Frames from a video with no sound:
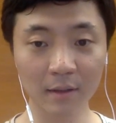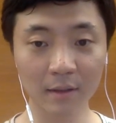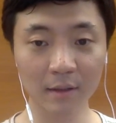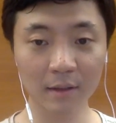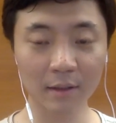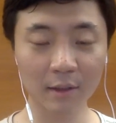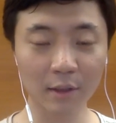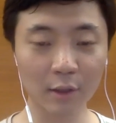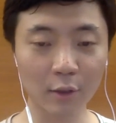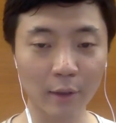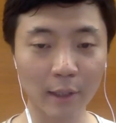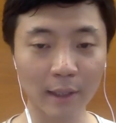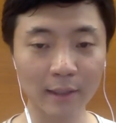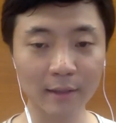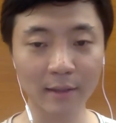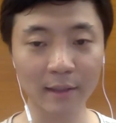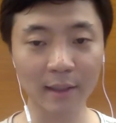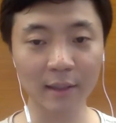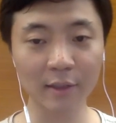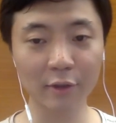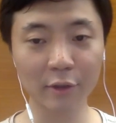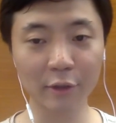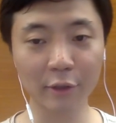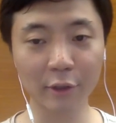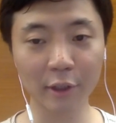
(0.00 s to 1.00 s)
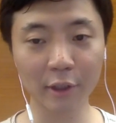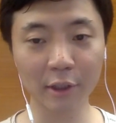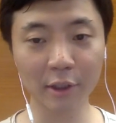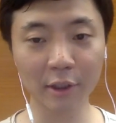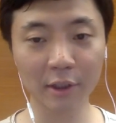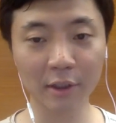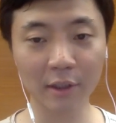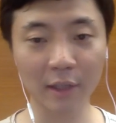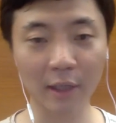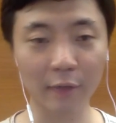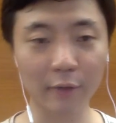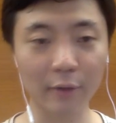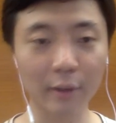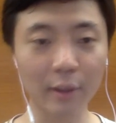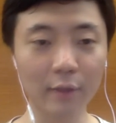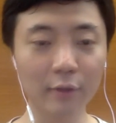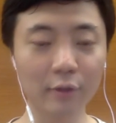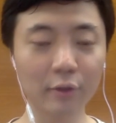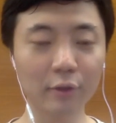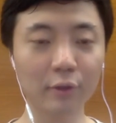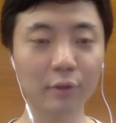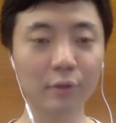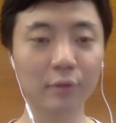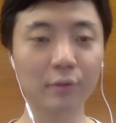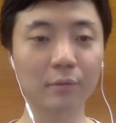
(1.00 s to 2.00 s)
So, as an introduction, I'd like
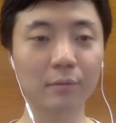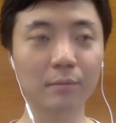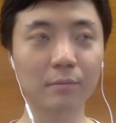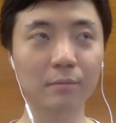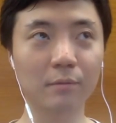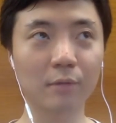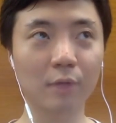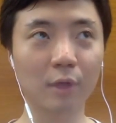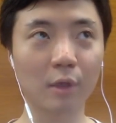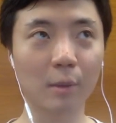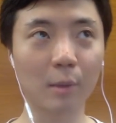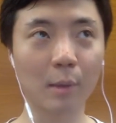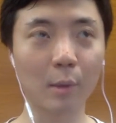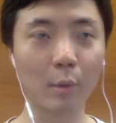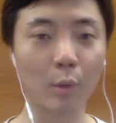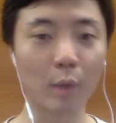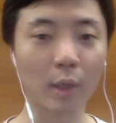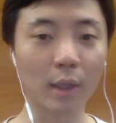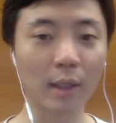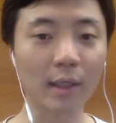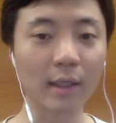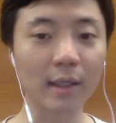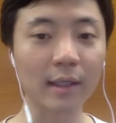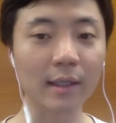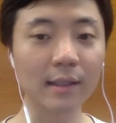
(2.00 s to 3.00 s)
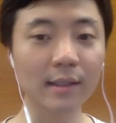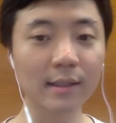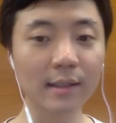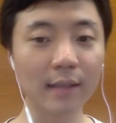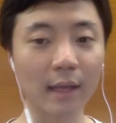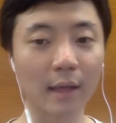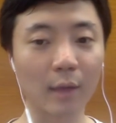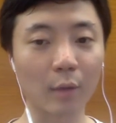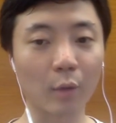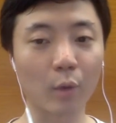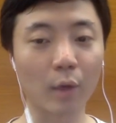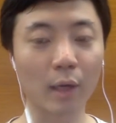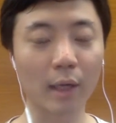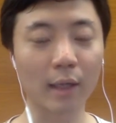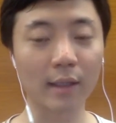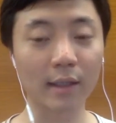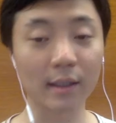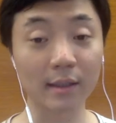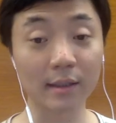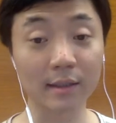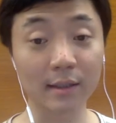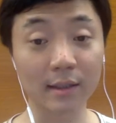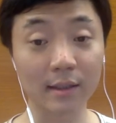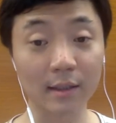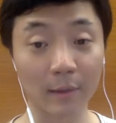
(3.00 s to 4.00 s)
to talk about what it is and why it
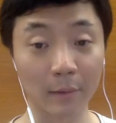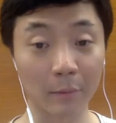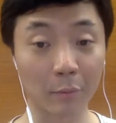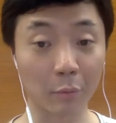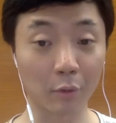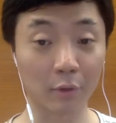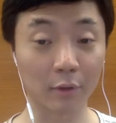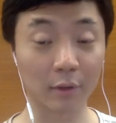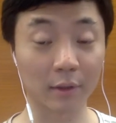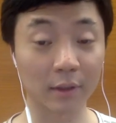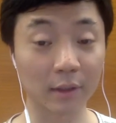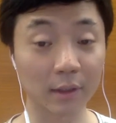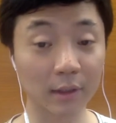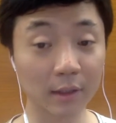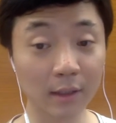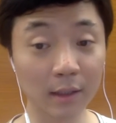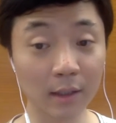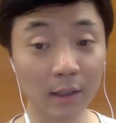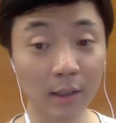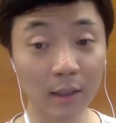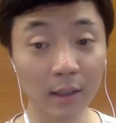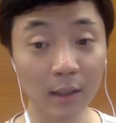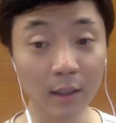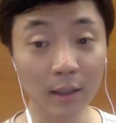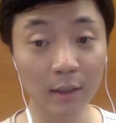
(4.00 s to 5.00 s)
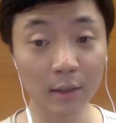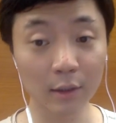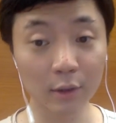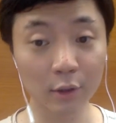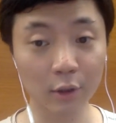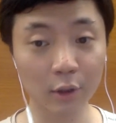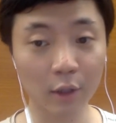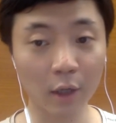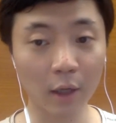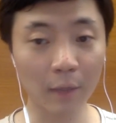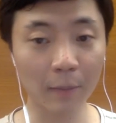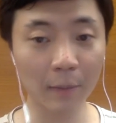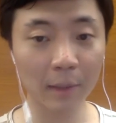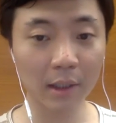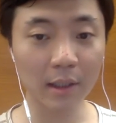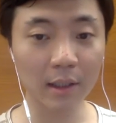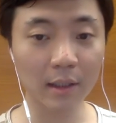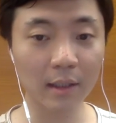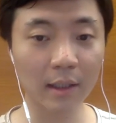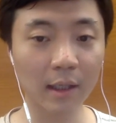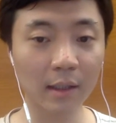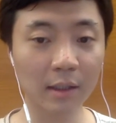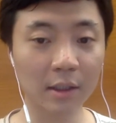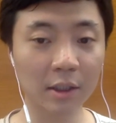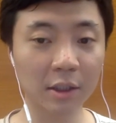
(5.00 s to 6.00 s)
is important. So, topic
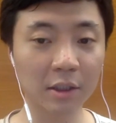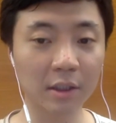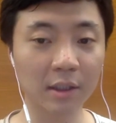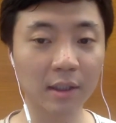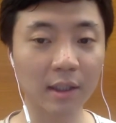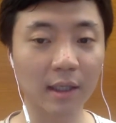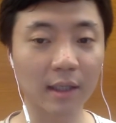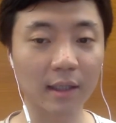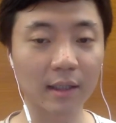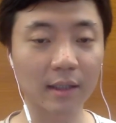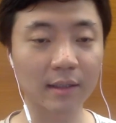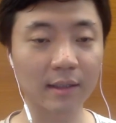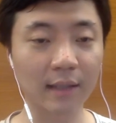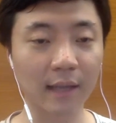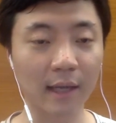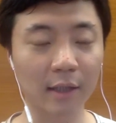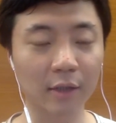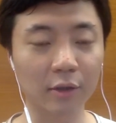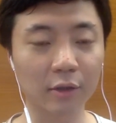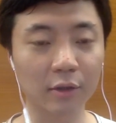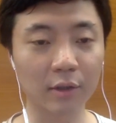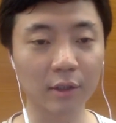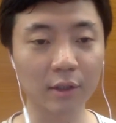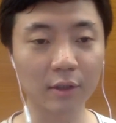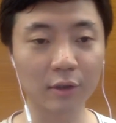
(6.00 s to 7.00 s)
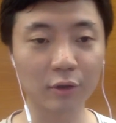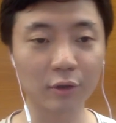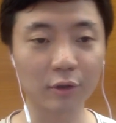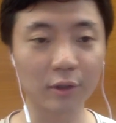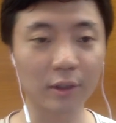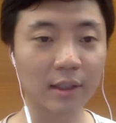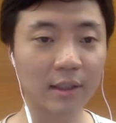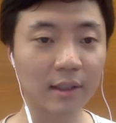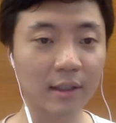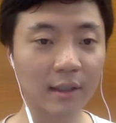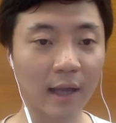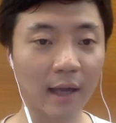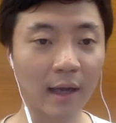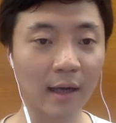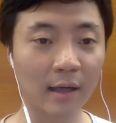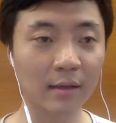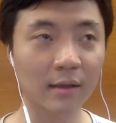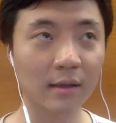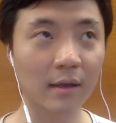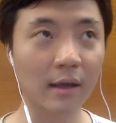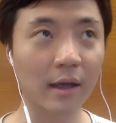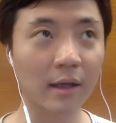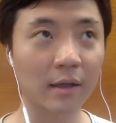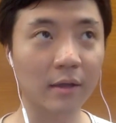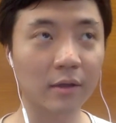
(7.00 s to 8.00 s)
detection is actually to detect
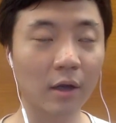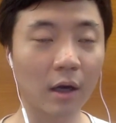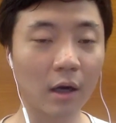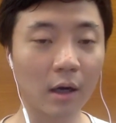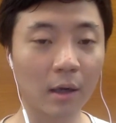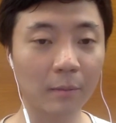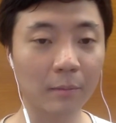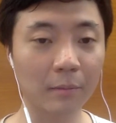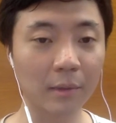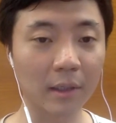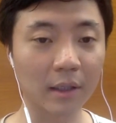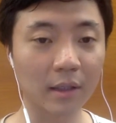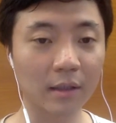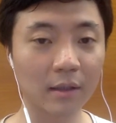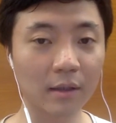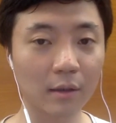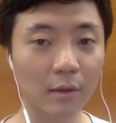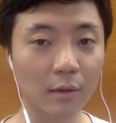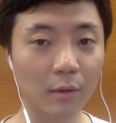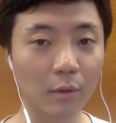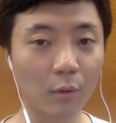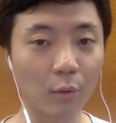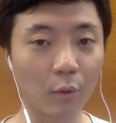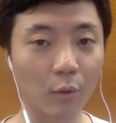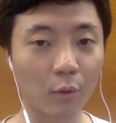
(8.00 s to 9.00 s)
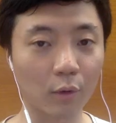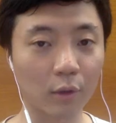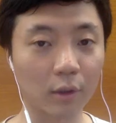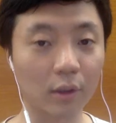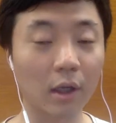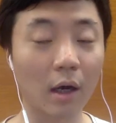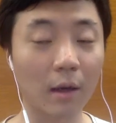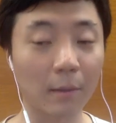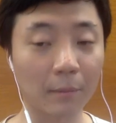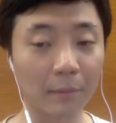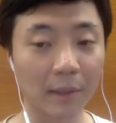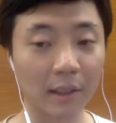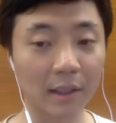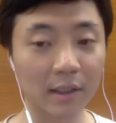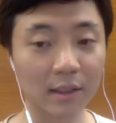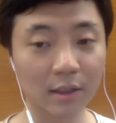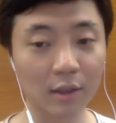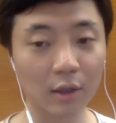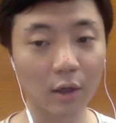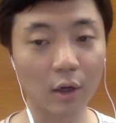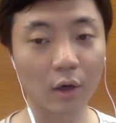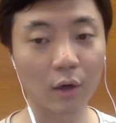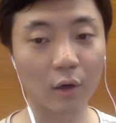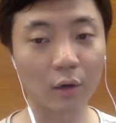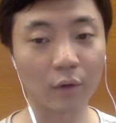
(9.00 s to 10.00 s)
a topic or topics
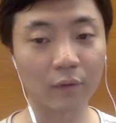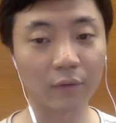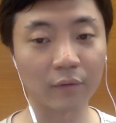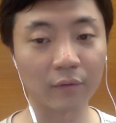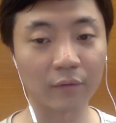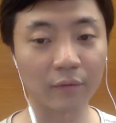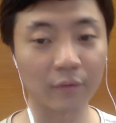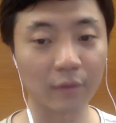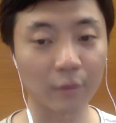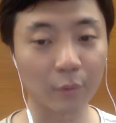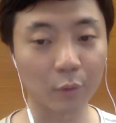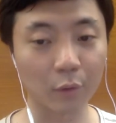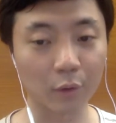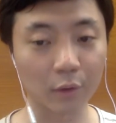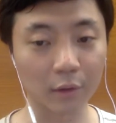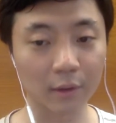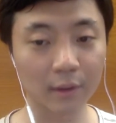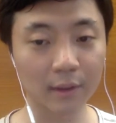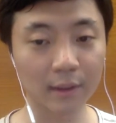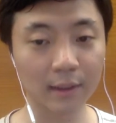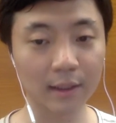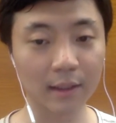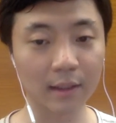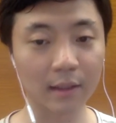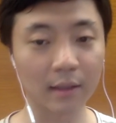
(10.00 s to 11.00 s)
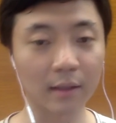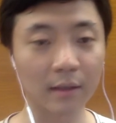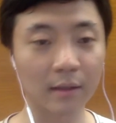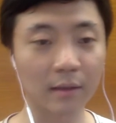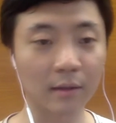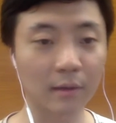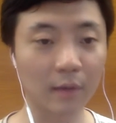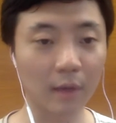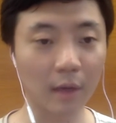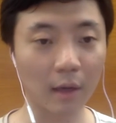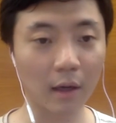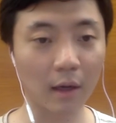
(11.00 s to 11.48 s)
of the words in